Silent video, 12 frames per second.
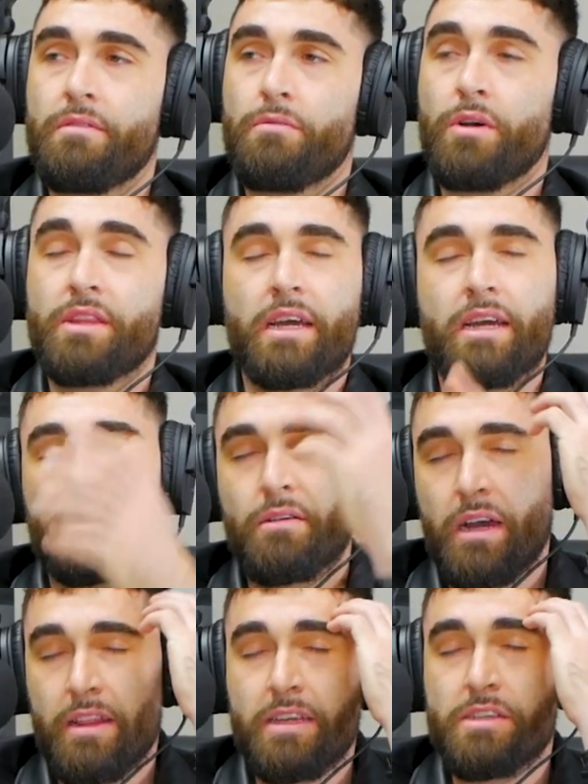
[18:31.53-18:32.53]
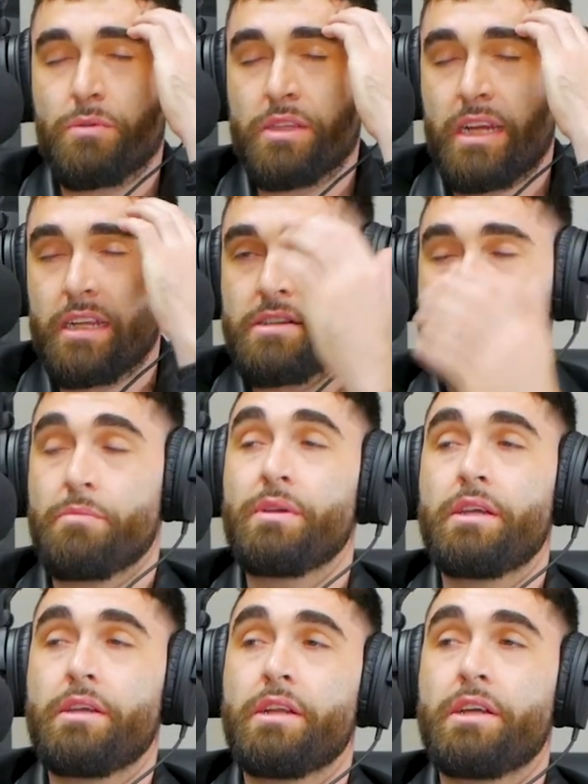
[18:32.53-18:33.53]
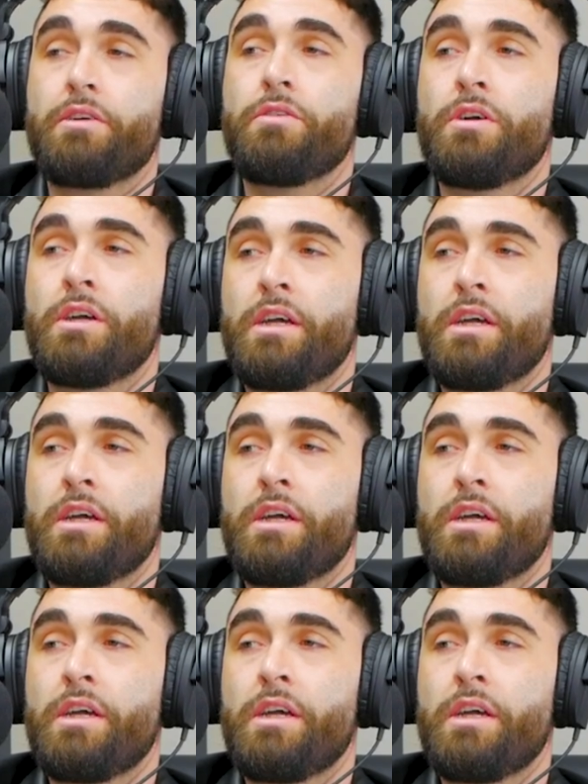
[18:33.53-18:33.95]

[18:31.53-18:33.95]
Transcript: what that at least what that is to me, you know,